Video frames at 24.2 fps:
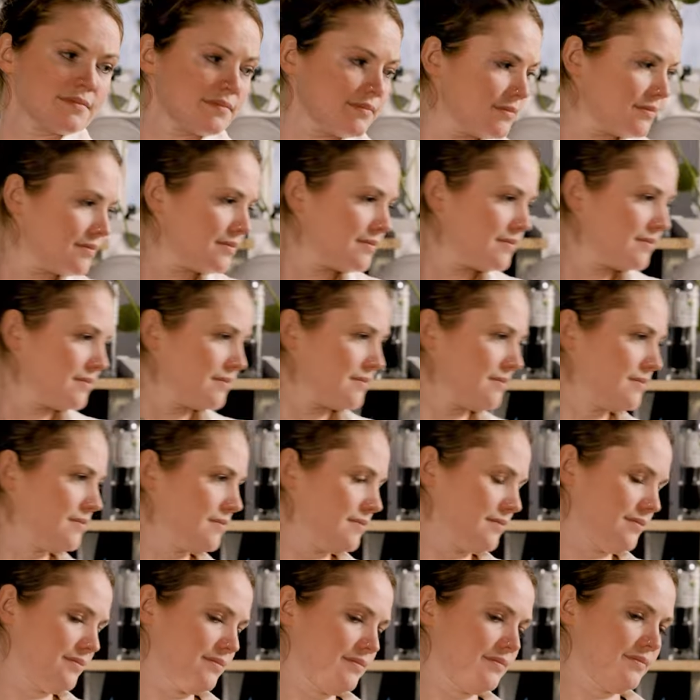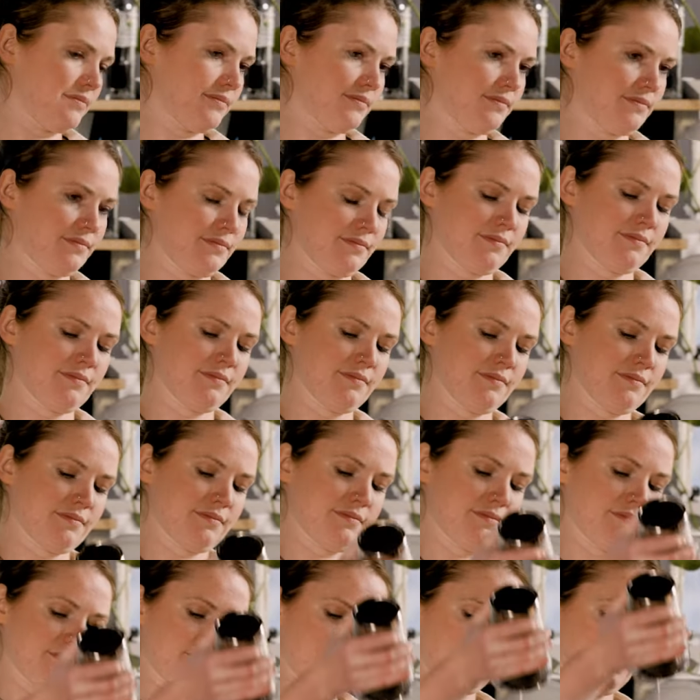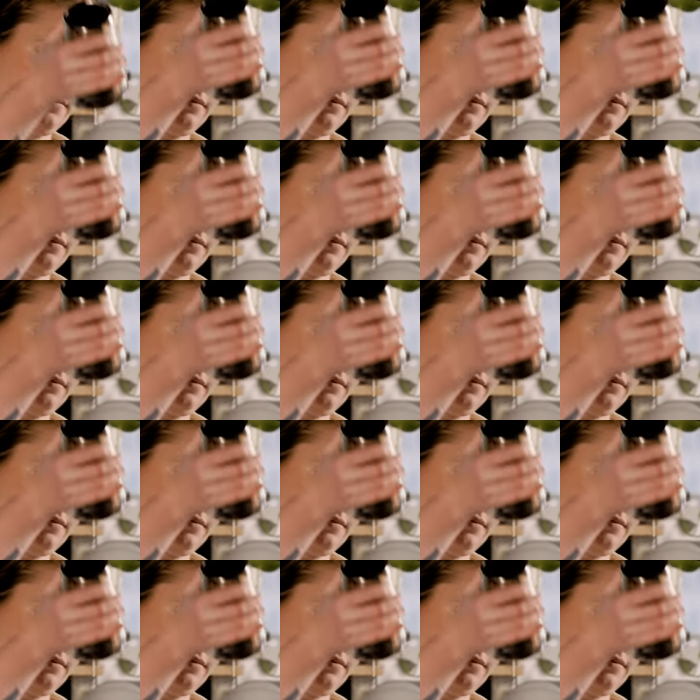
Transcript: Nobody speaks.